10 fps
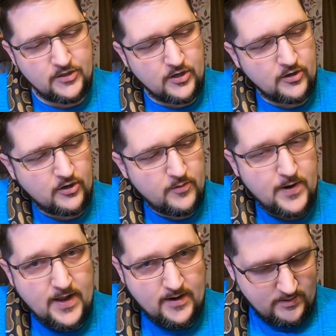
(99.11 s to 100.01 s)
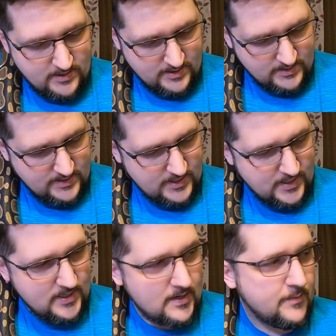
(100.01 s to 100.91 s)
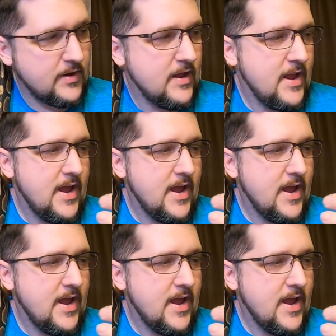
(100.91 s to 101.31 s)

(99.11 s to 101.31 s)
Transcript: darker pattern on top,